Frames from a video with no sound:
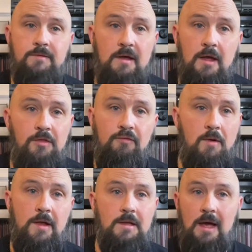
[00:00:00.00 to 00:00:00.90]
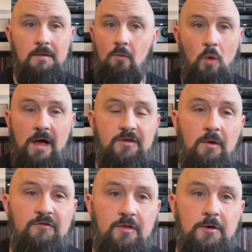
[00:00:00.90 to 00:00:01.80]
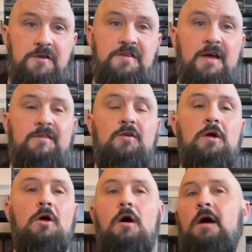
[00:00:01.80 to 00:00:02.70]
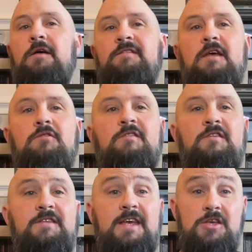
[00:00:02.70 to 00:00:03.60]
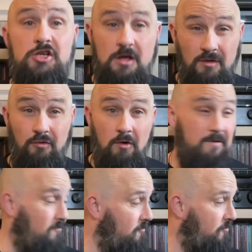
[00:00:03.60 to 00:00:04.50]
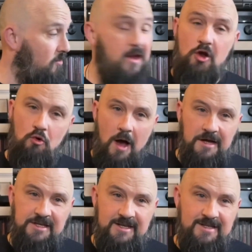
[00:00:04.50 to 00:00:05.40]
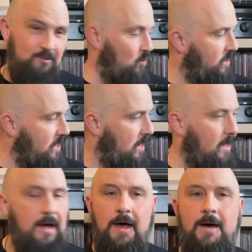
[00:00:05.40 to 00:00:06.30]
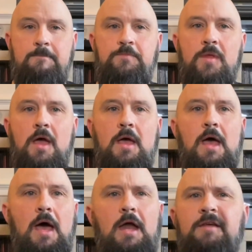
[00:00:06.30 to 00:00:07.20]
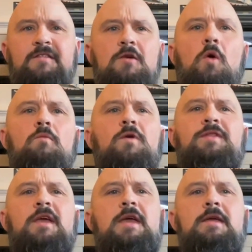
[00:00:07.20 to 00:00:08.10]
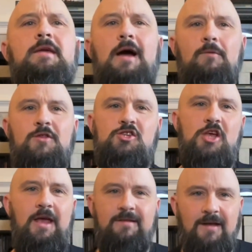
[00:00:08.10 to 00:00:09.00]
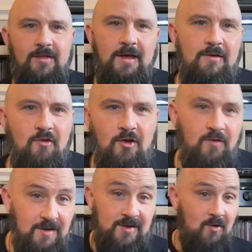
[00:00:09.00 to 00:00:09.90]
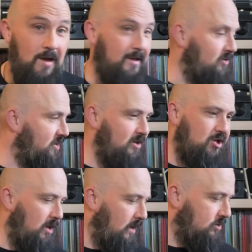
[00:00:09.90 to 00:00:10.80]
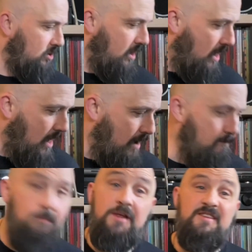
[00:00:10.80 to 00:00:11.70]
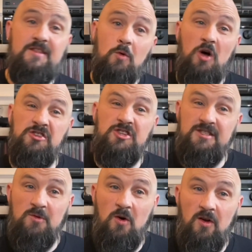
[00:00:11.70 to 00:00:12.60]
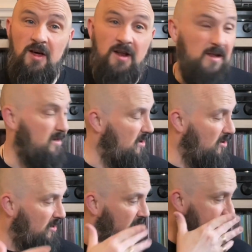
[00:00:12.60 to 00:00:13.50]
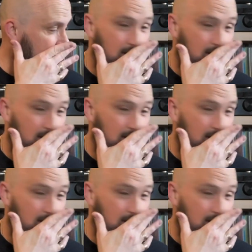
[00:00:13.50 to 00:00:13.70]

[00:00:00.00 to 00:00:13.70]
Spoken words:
he threw in, like, whatever you want from the merch site. So I got a Sacred Son t-shirt thrown in for free, gratis, with it. And it's the one with the guy with the shades on the front of it. It's a great little t-shirt, actually. But it's in the wash because I wore it on holiday.